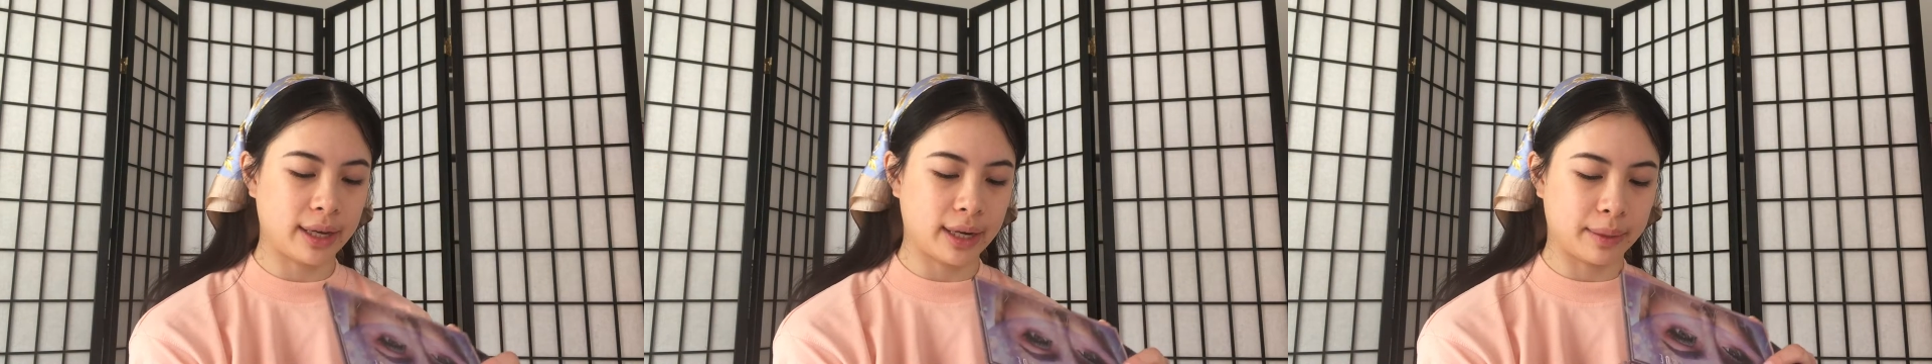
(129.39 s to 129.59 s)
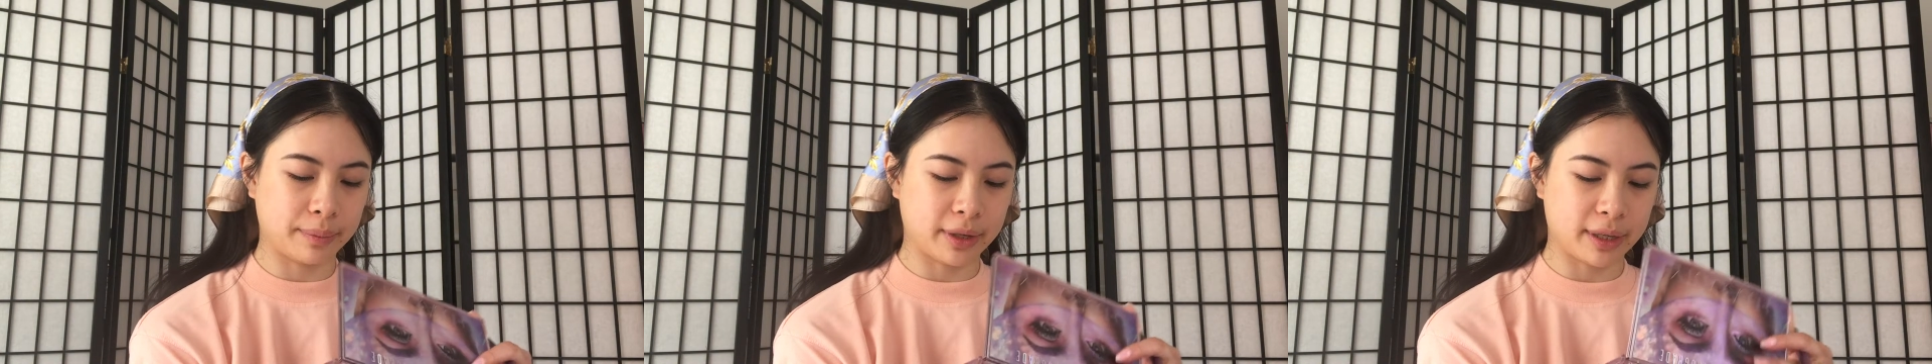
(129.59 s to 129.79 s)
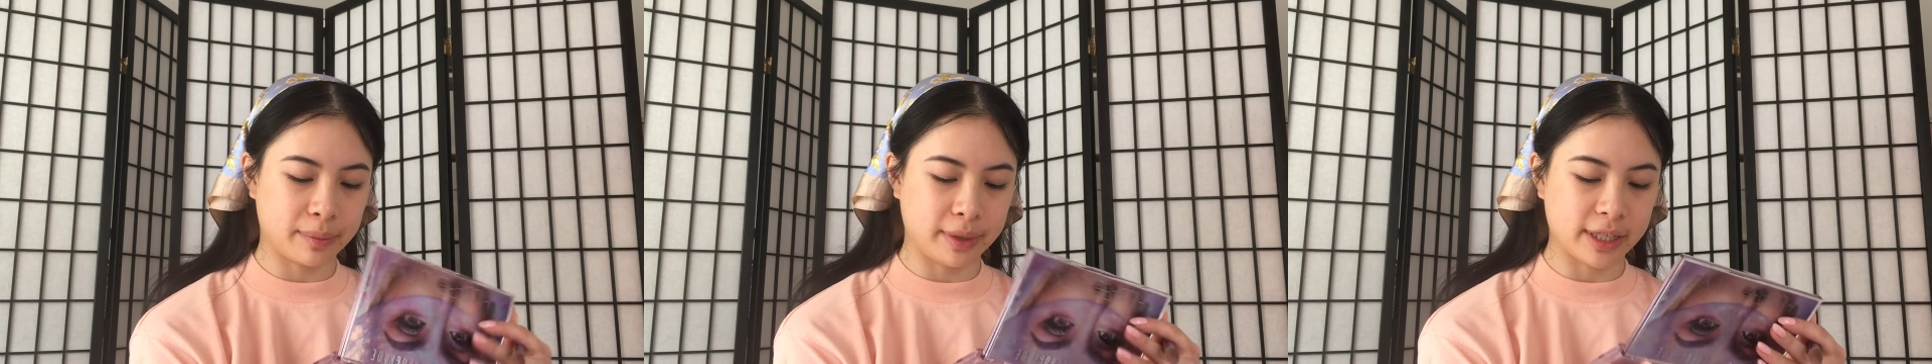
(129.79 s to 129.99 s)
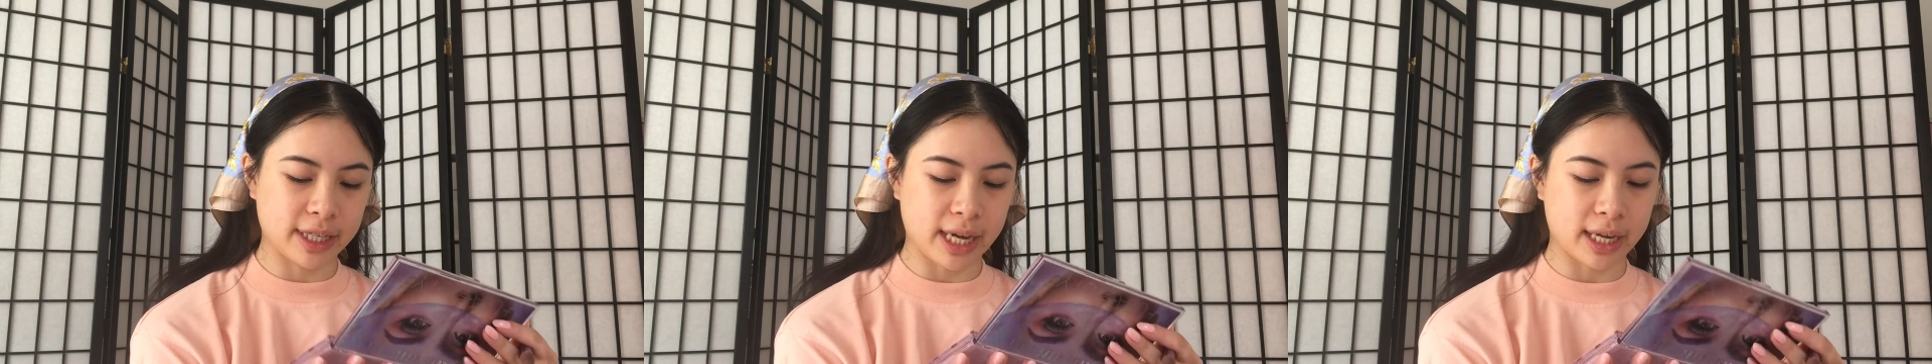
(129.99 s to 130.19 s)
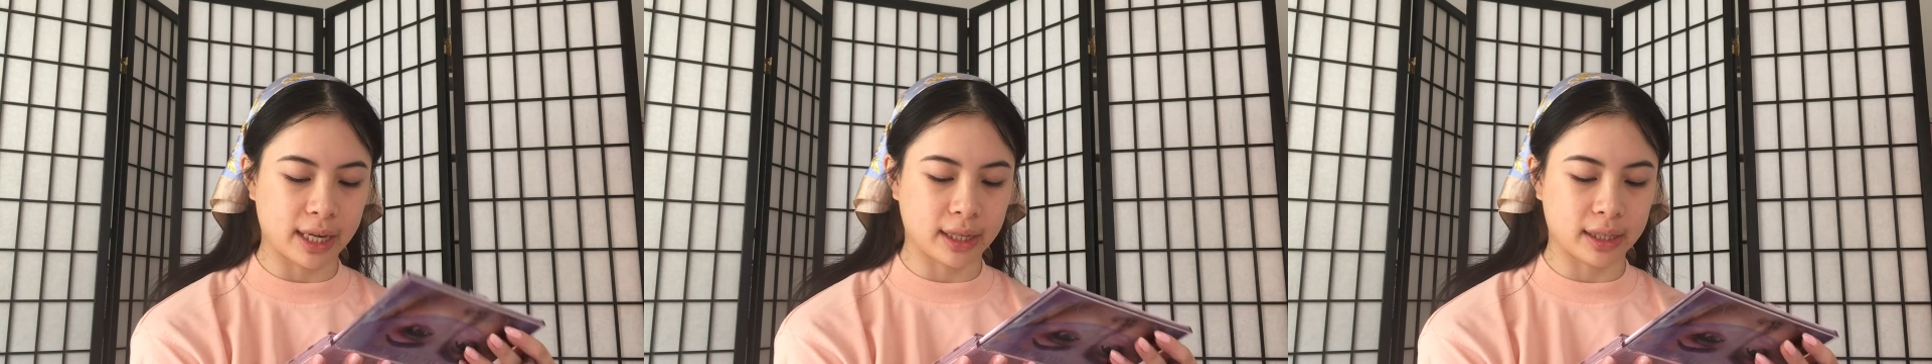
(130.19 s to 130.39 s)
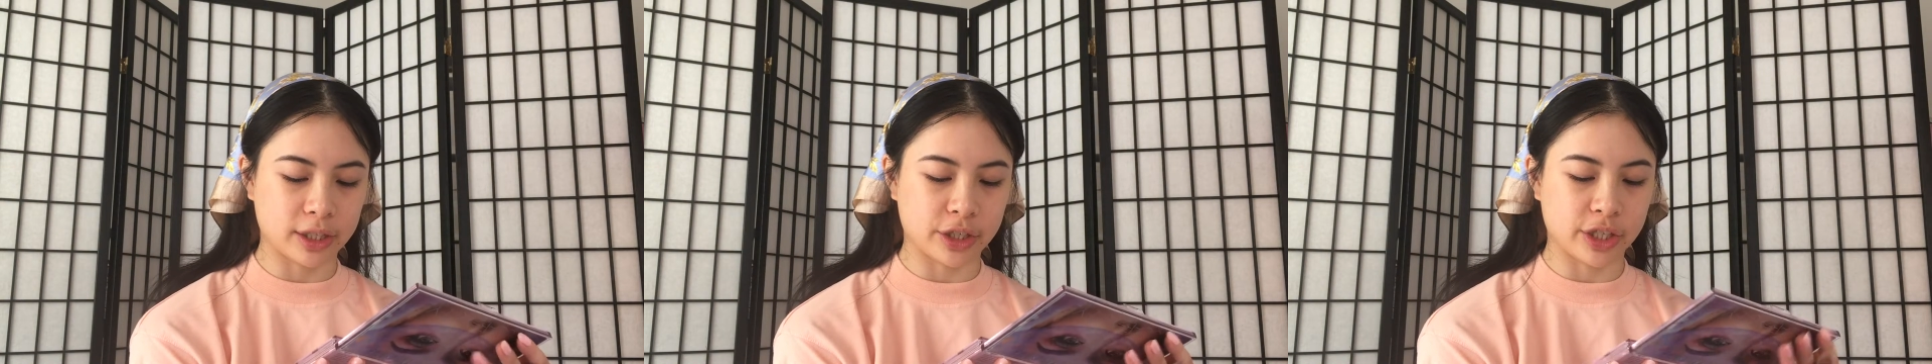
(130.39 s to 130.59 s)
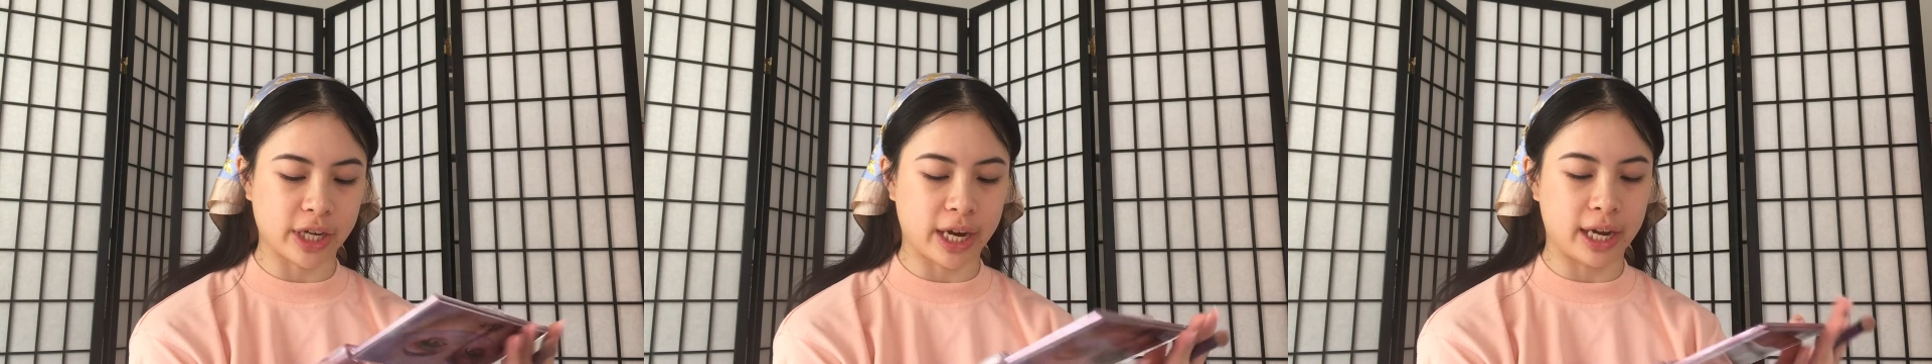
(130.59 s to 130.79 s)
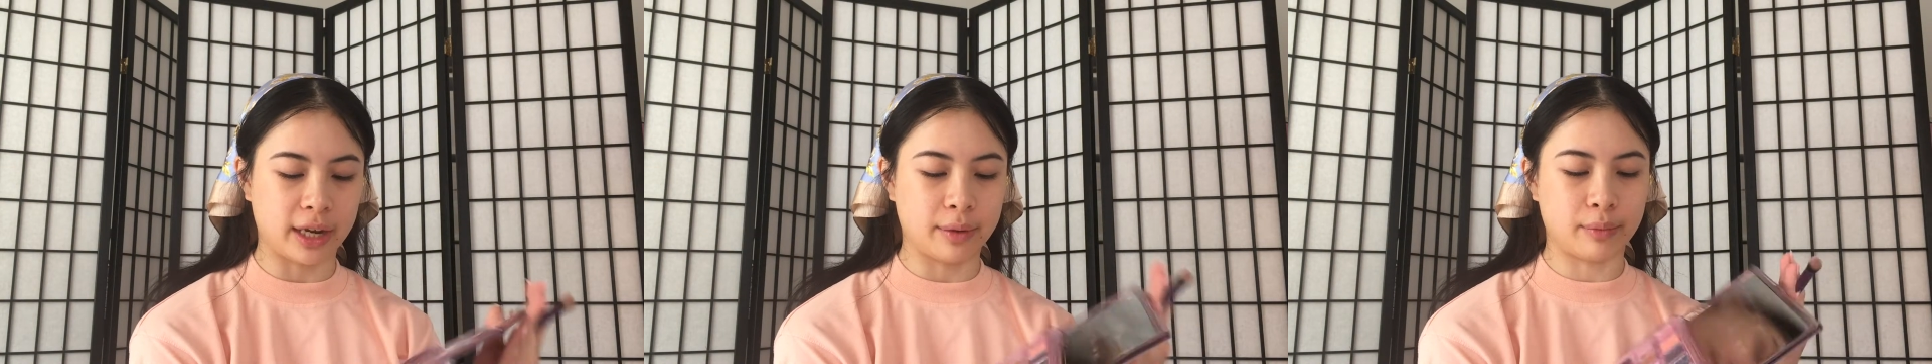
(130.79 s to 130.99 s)
I'm going to be taking the
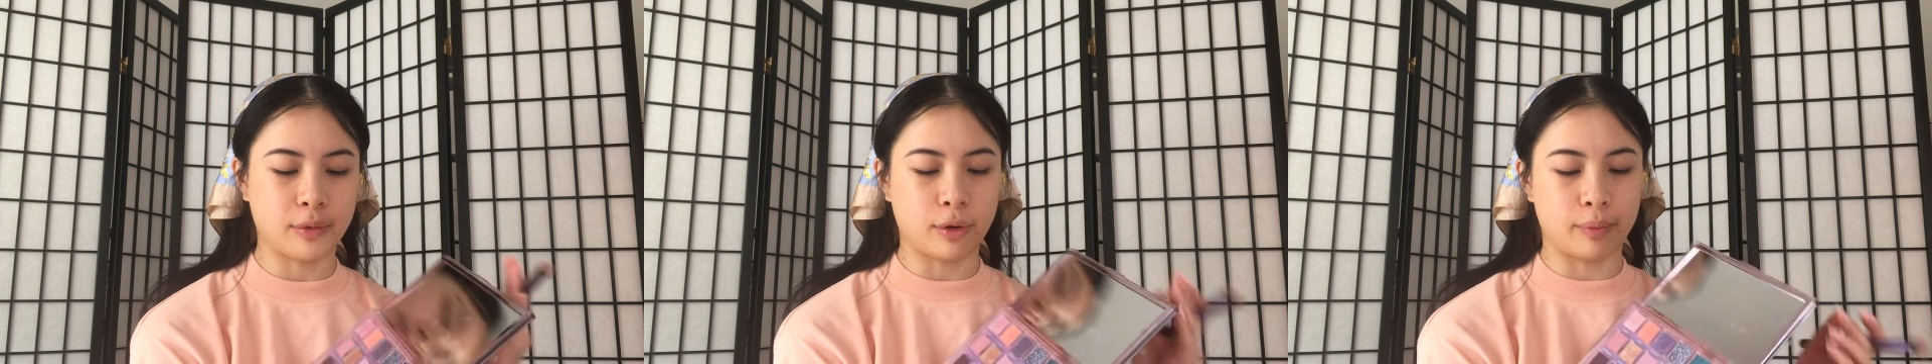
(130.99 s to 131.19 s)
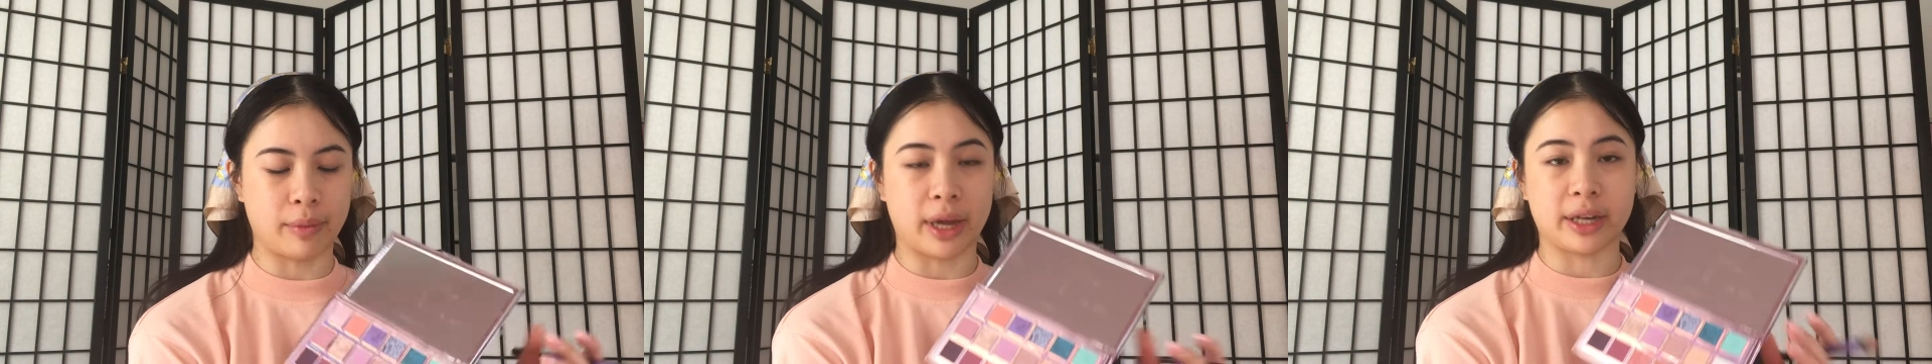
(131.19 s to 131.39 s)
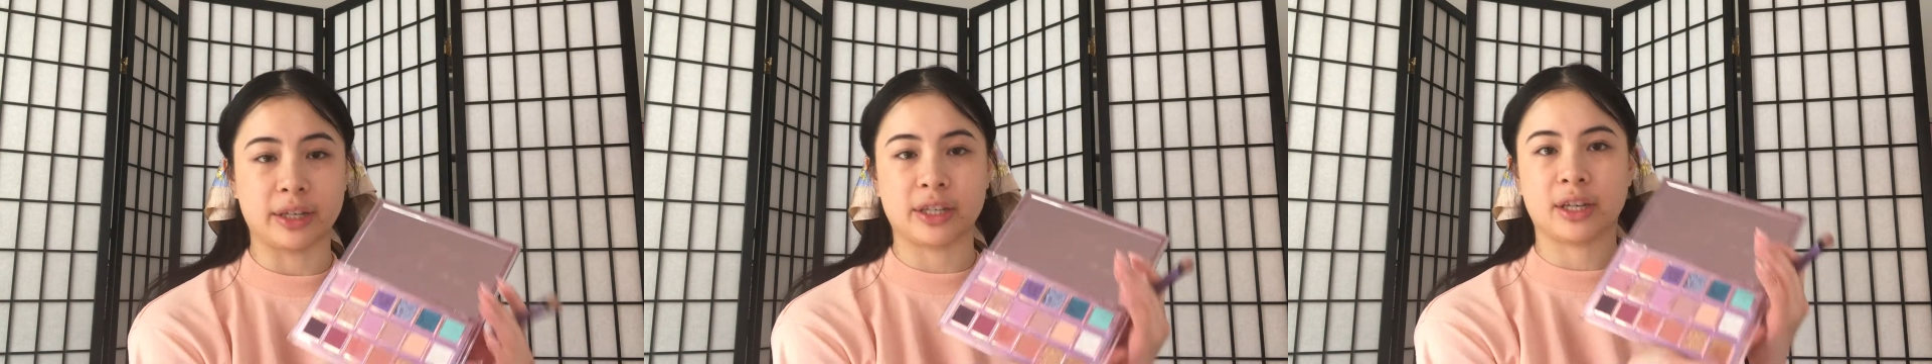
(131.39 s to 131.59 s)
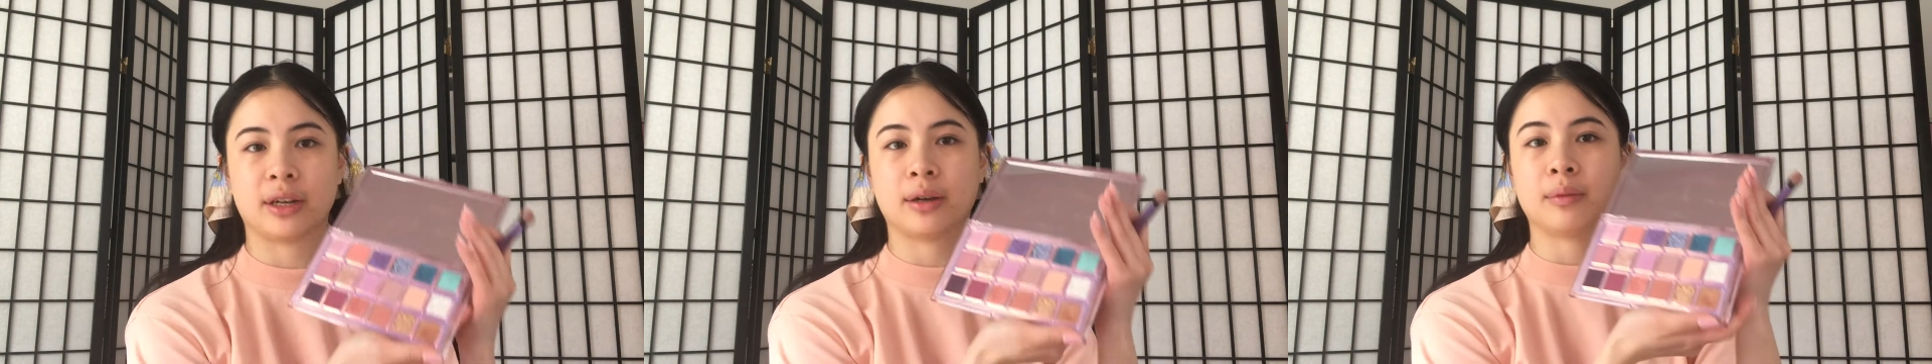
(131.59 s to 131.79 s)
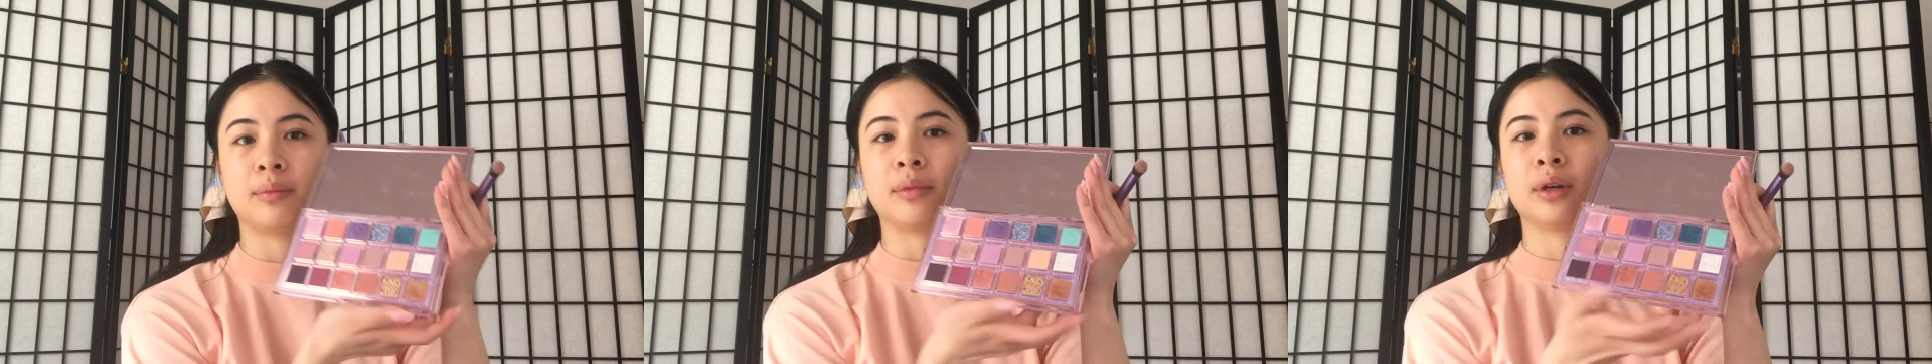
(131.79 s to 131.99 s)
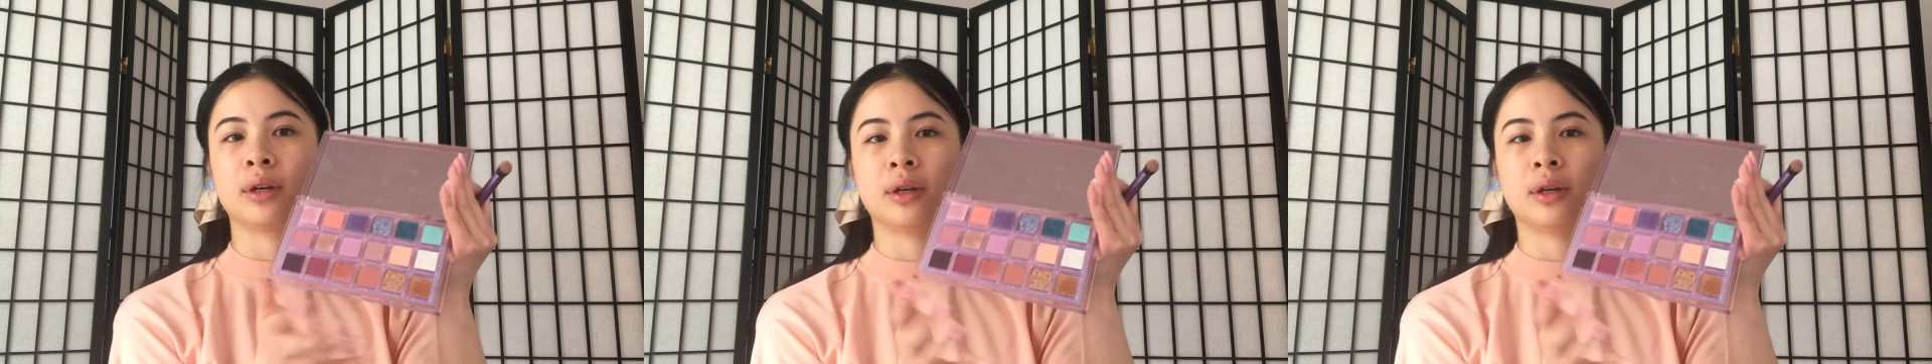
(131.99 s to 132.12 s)
shade Momentum,